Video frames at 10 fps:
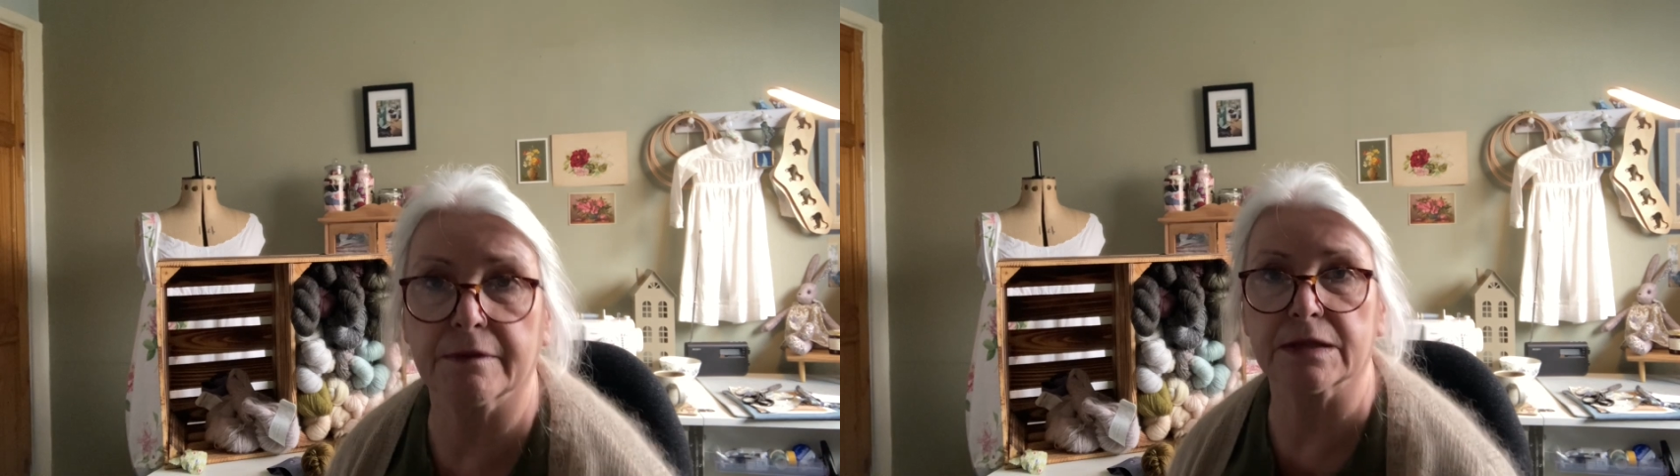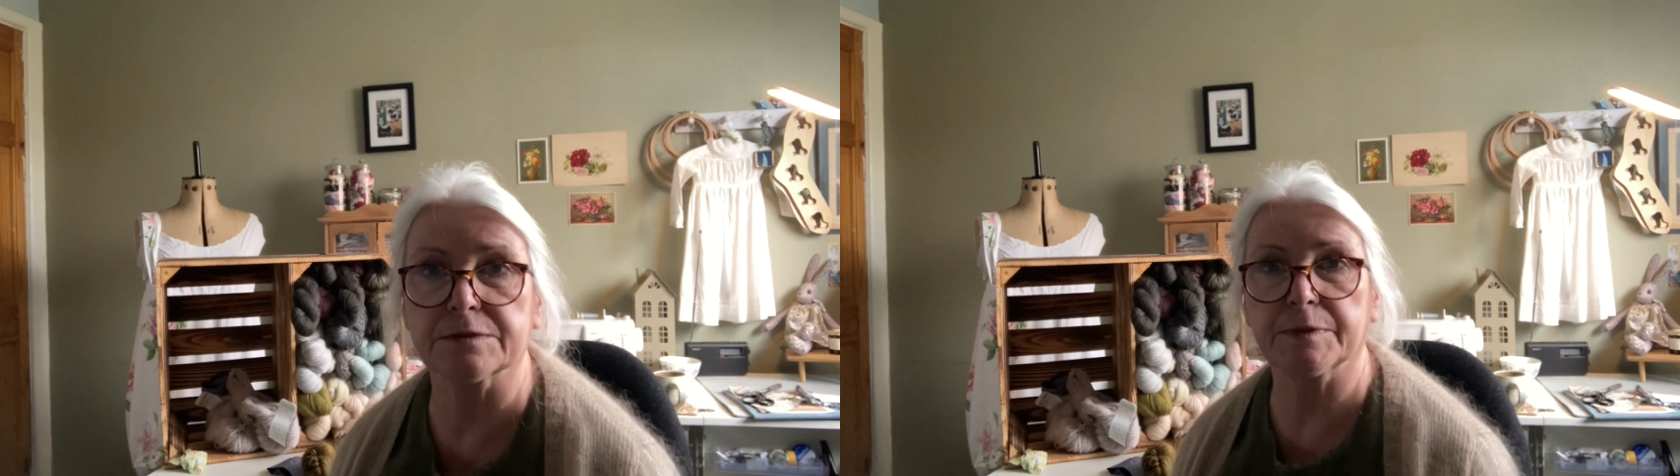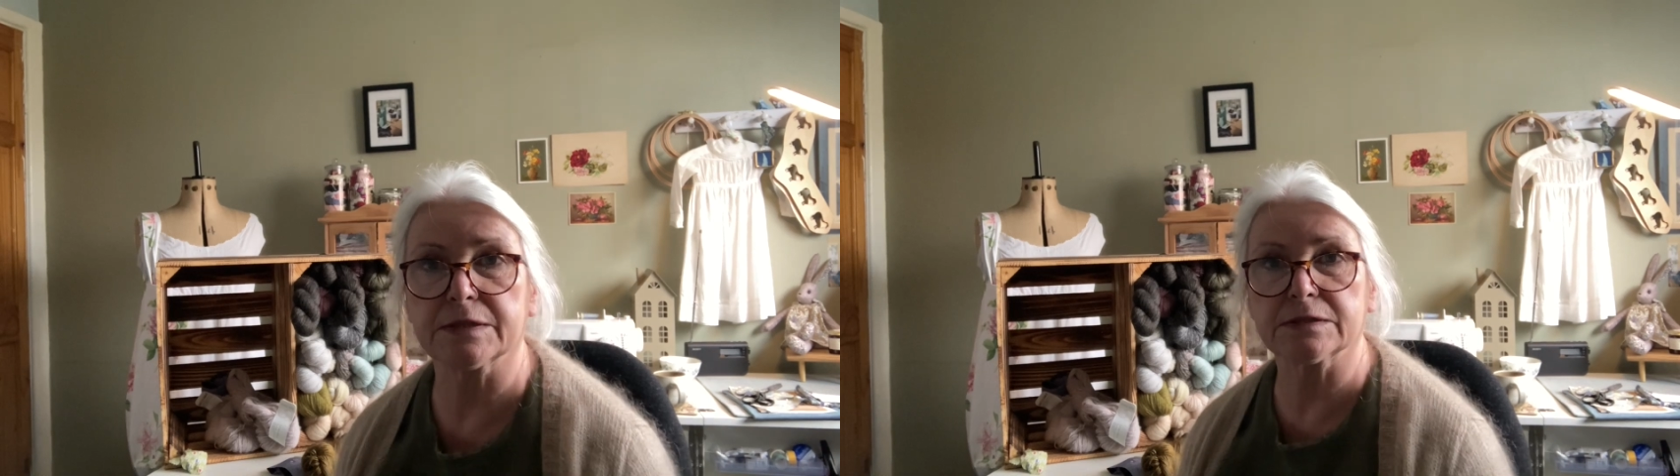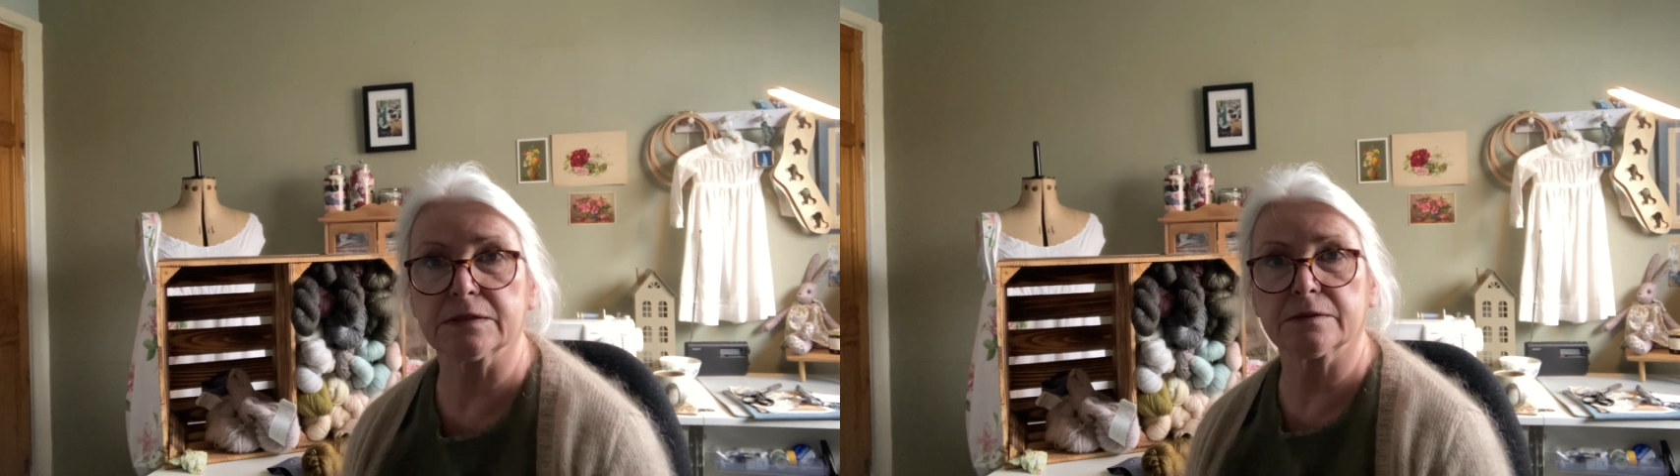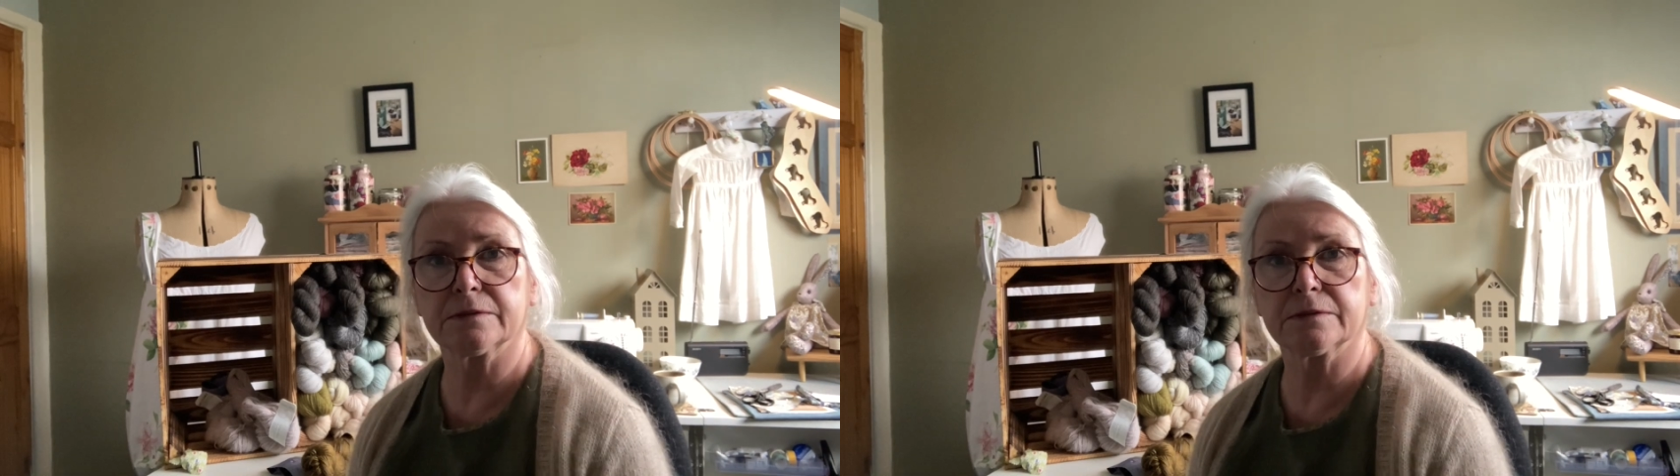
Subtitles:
that's better.